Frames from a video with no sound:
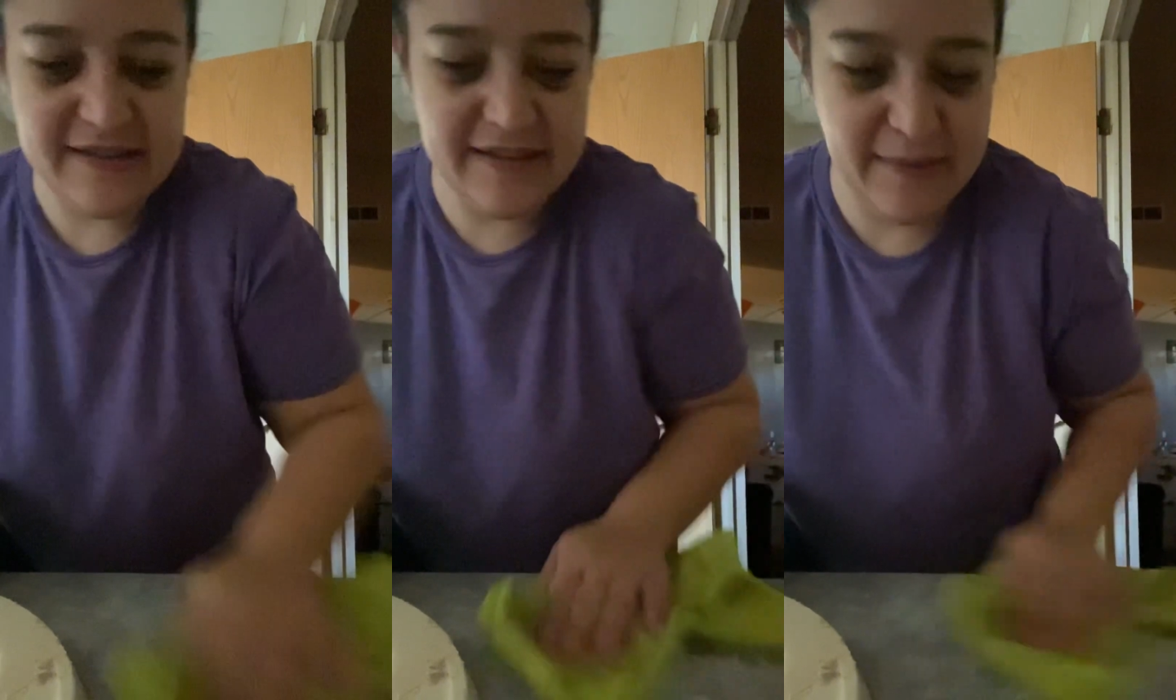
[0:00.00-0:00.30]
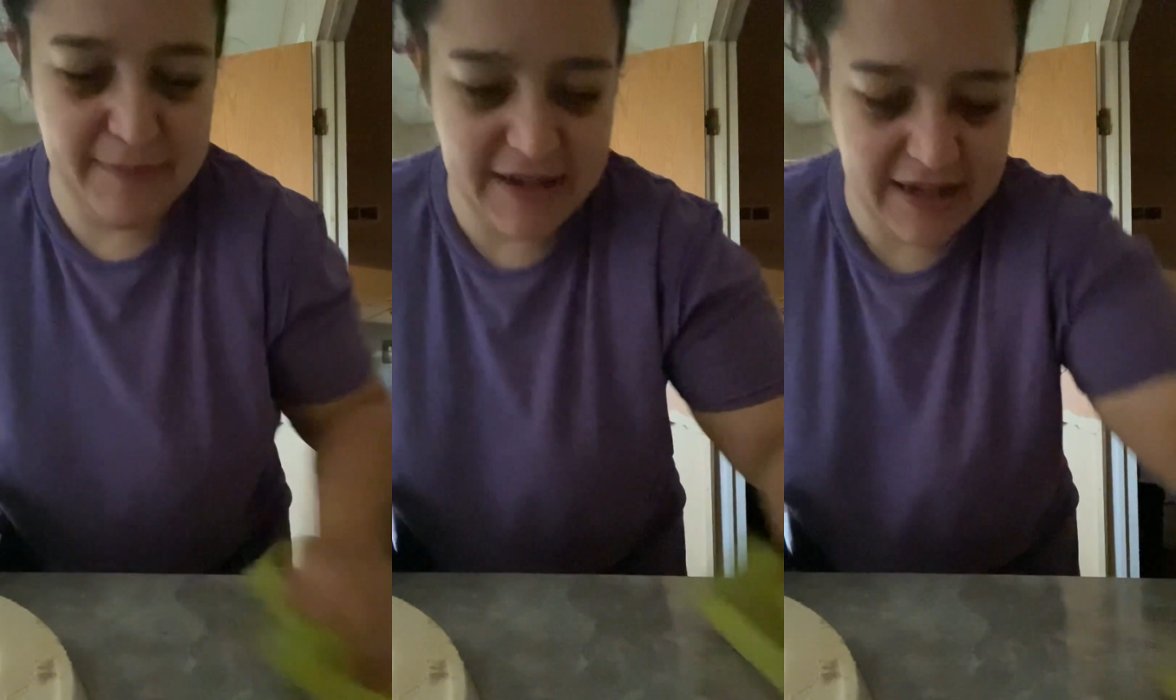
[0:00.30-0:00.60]

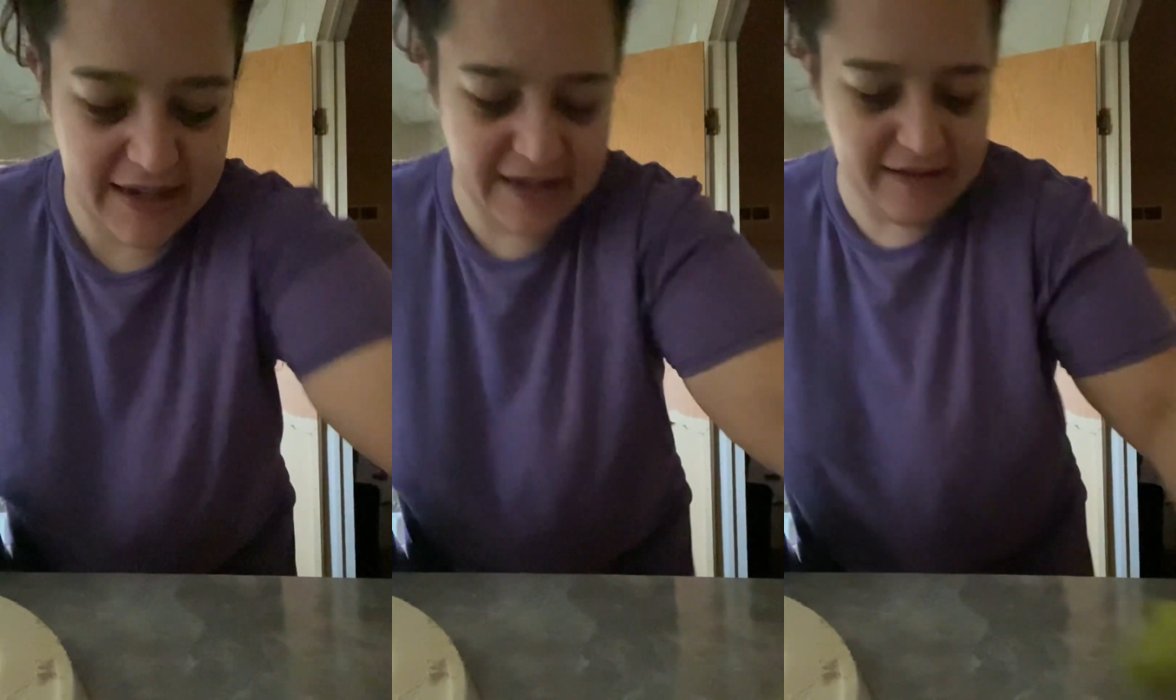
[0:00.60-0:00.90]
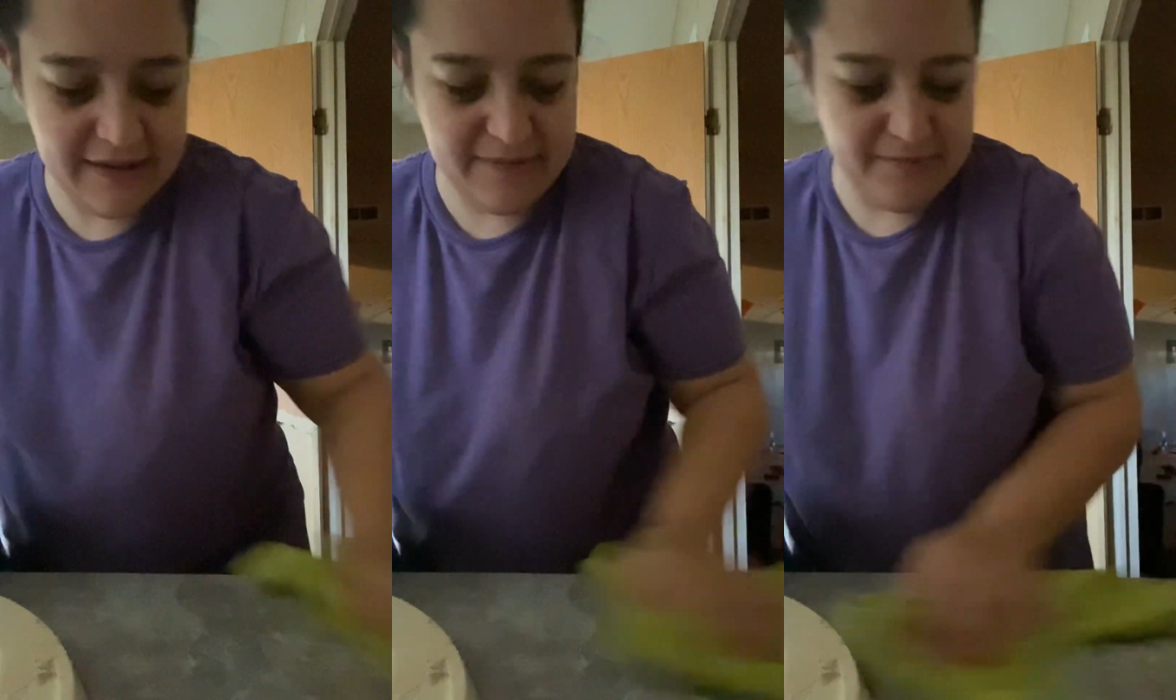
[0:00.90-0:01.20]
deep
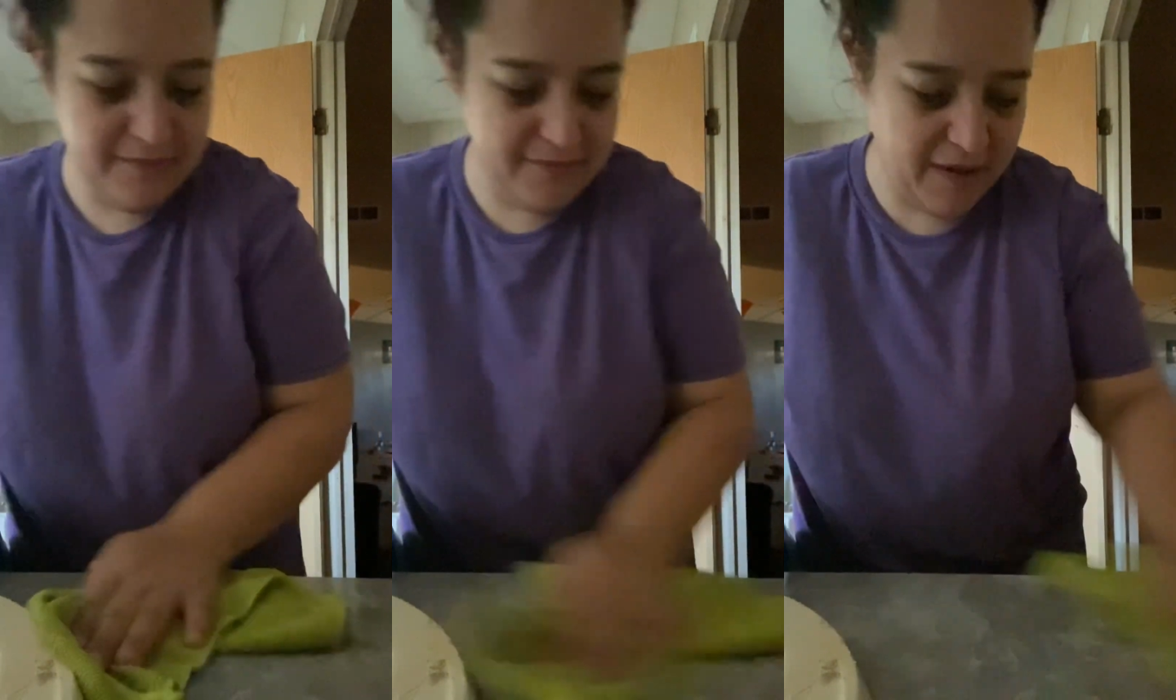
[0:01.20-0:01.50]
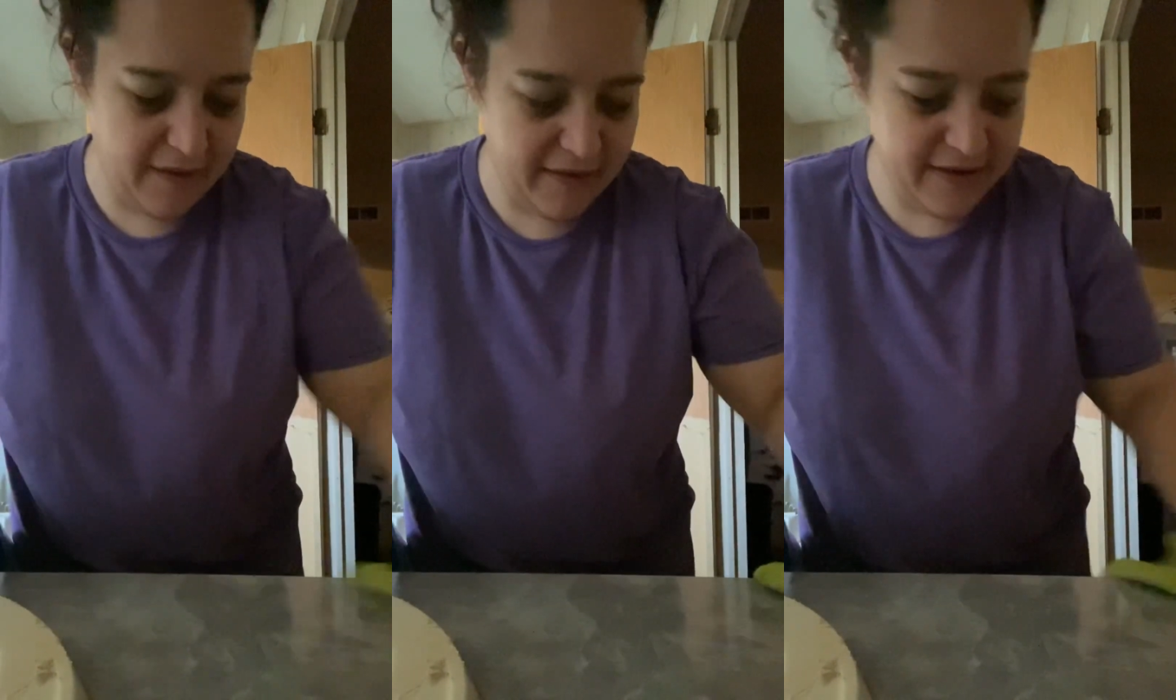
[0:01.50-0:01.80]
cleaning
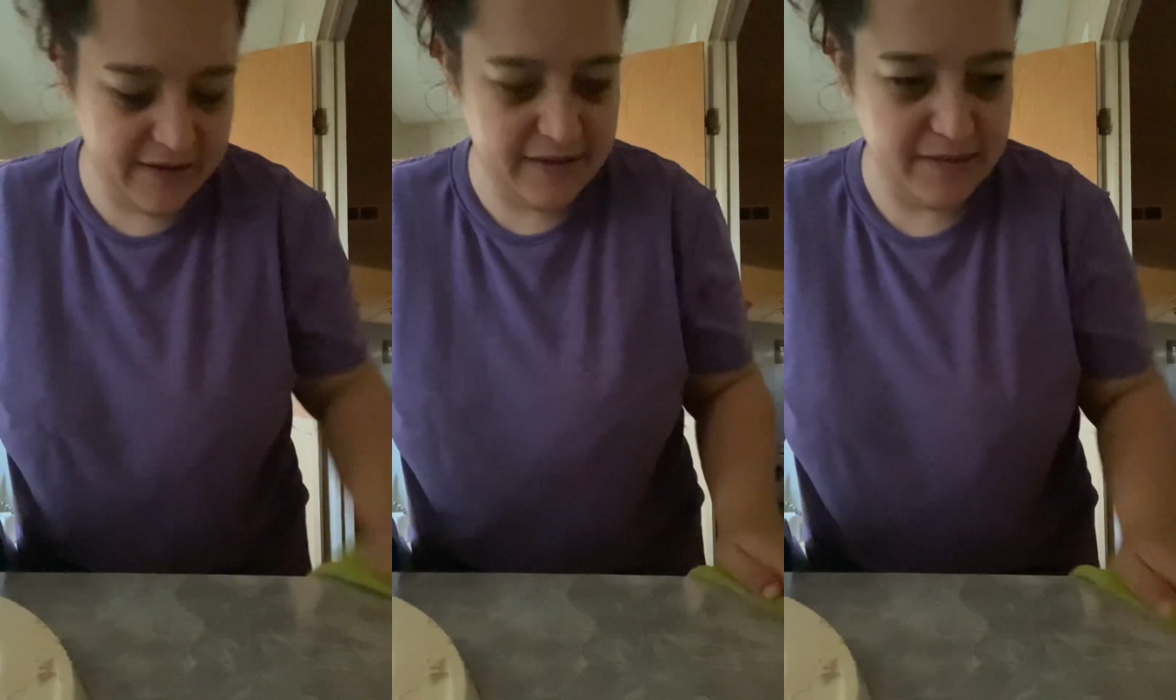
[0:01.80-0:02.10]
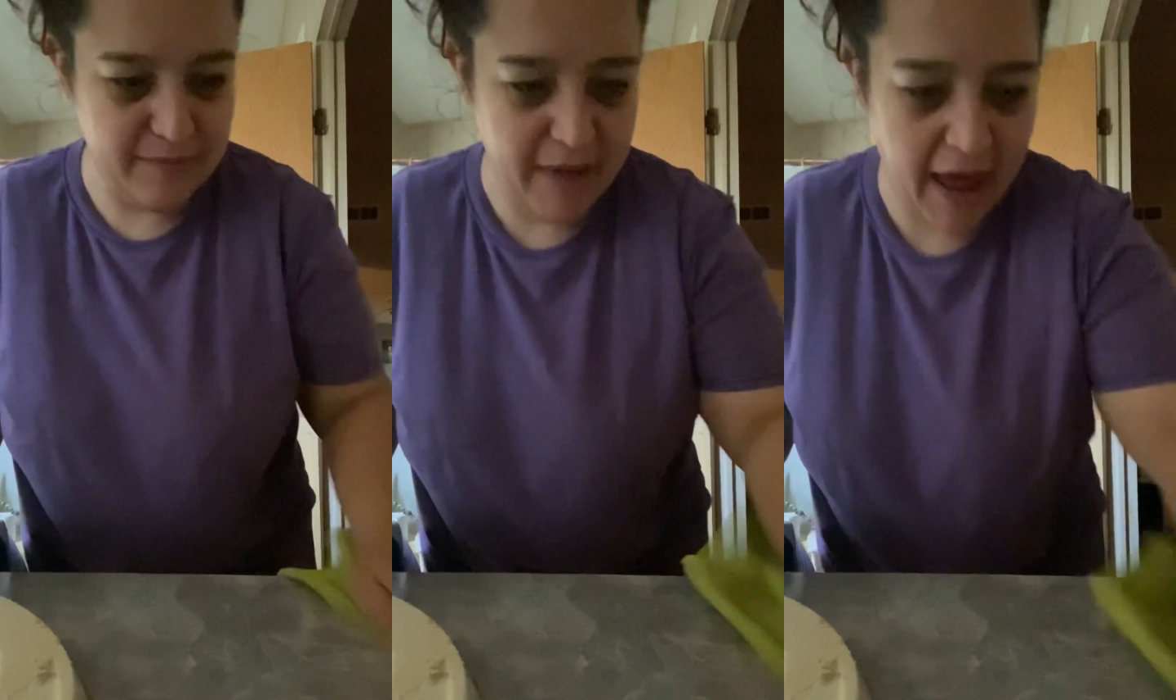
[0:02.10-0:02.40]
my
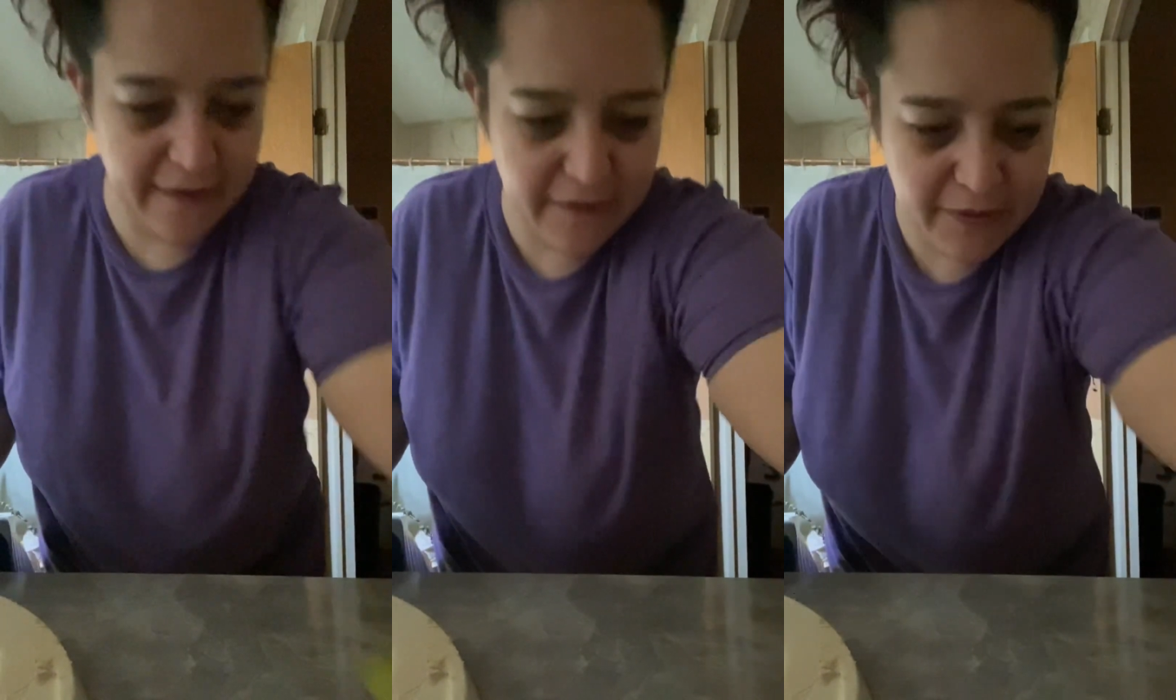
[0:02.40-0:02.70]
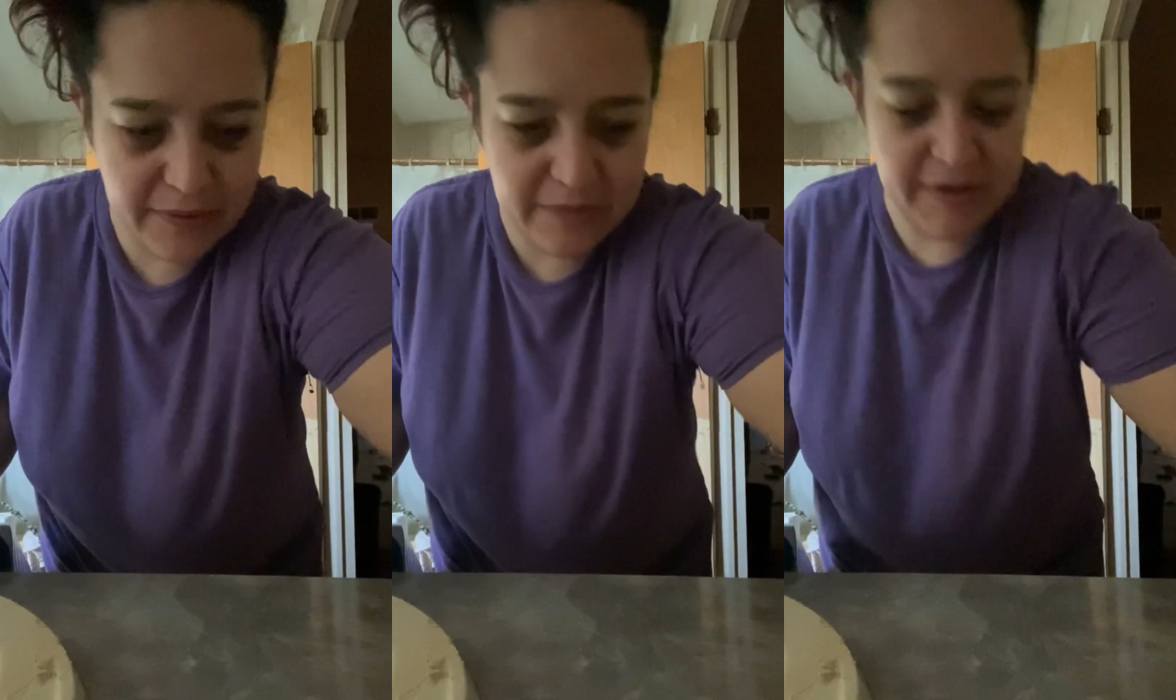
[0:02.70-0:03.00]

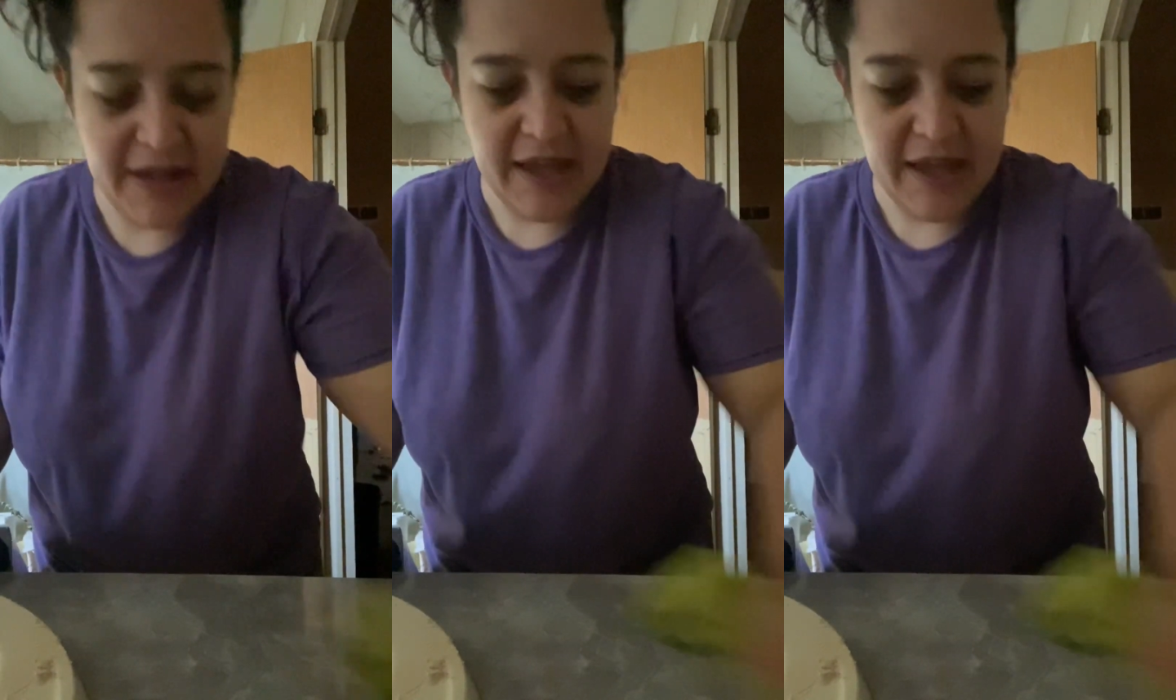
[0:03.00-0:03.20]
bathroom.